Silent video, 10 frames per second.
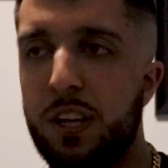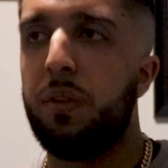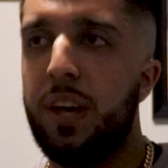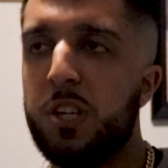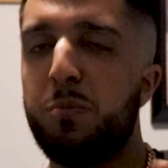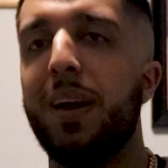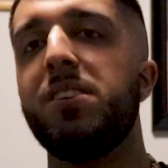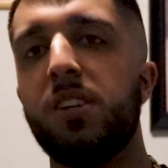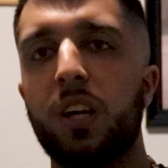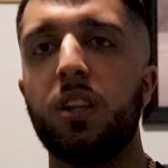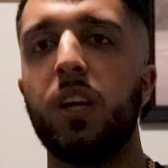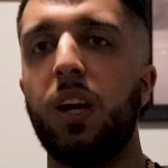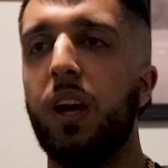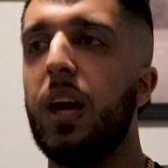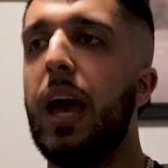it. But that's
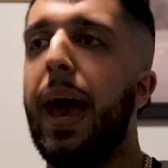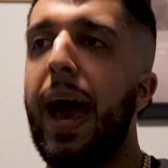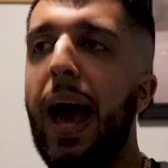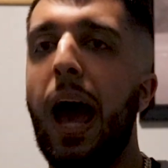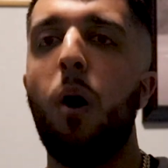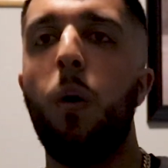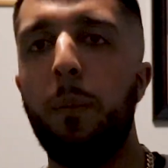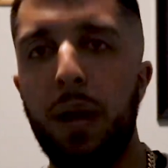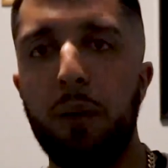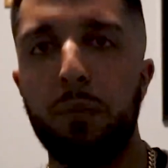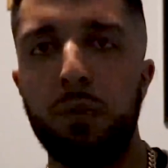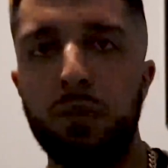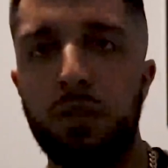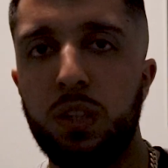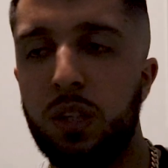basically how I'm able
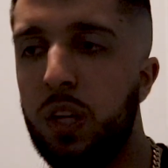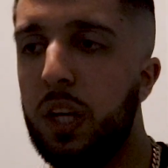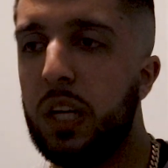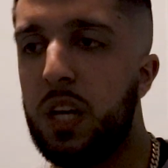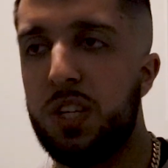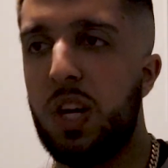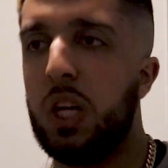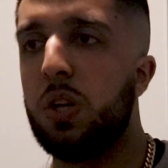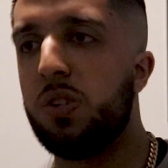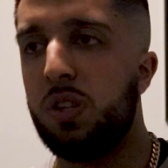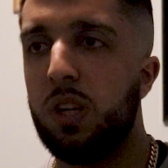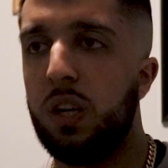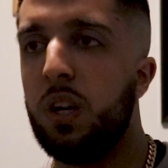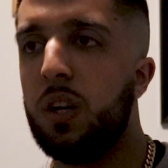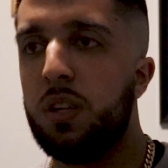to continuously